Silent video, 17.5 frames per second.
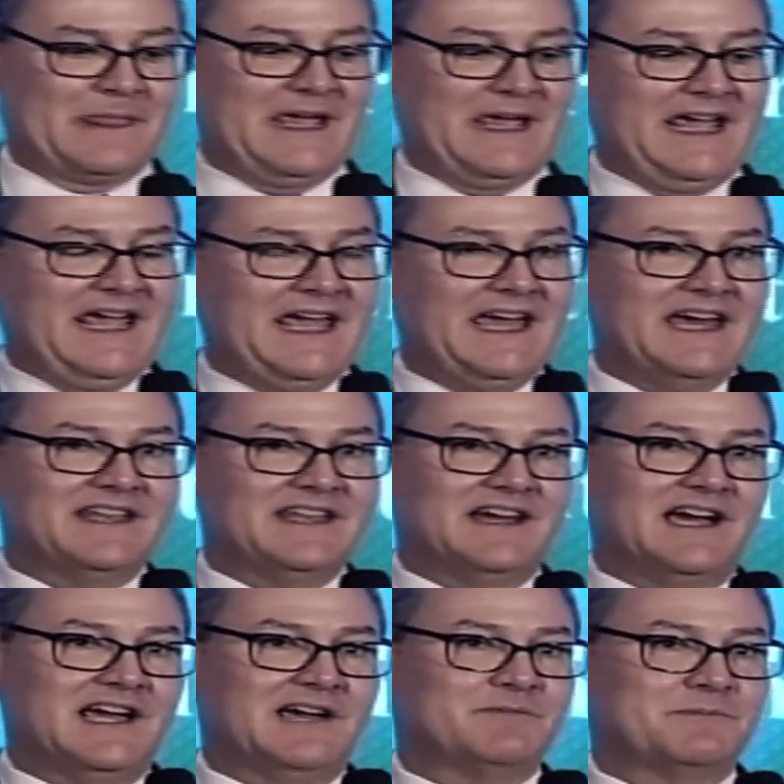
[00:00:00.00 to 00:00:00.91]
and
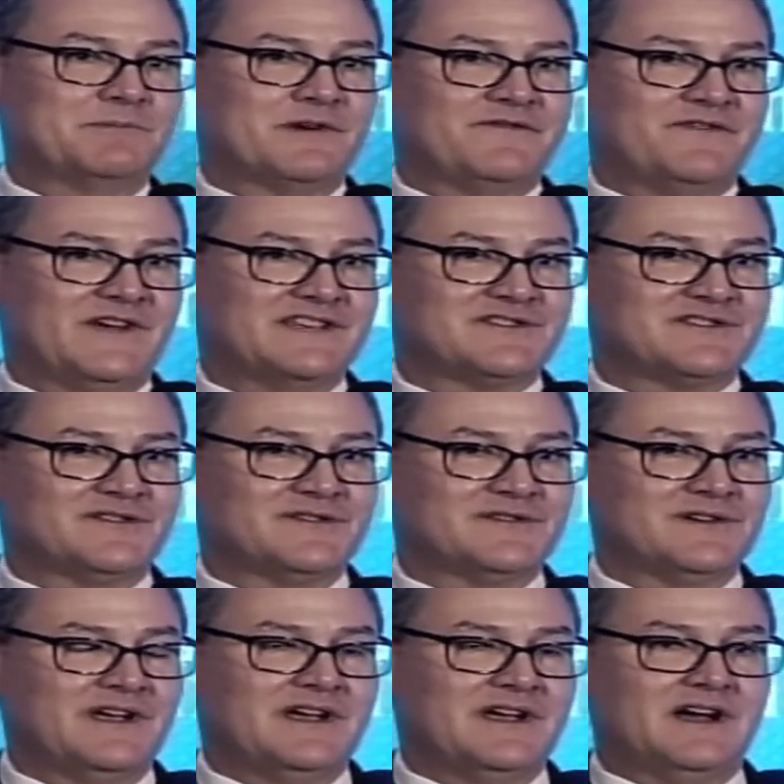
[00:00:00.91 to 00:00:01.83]
I am a professor
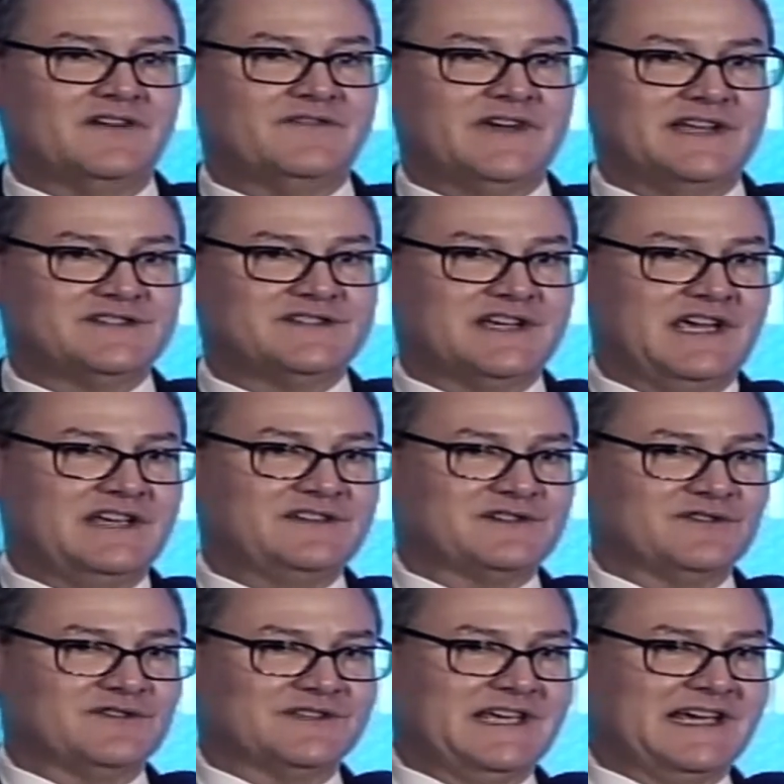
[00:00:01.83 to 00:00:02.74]
of
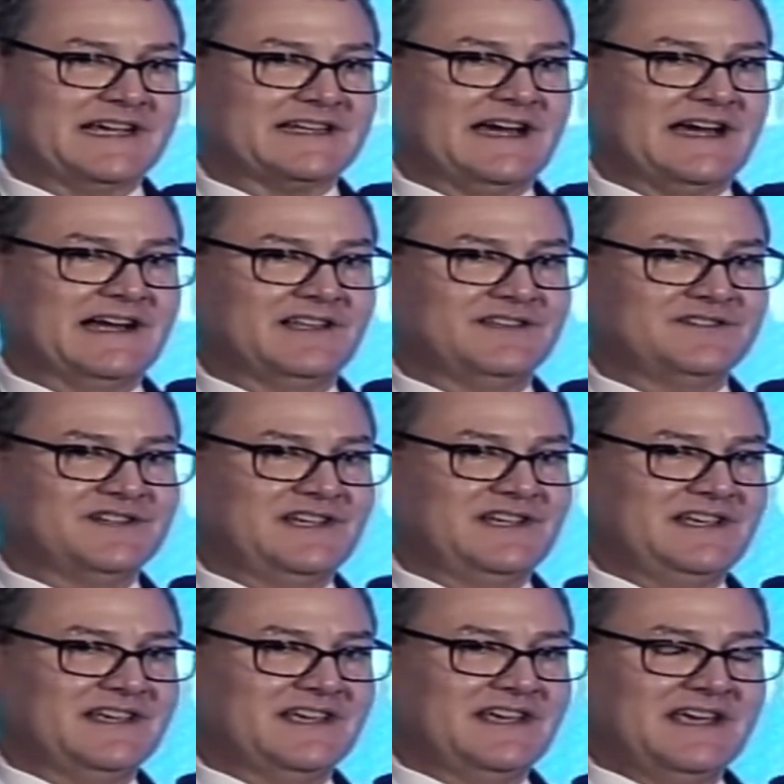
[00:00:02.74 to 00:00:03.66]
educational technology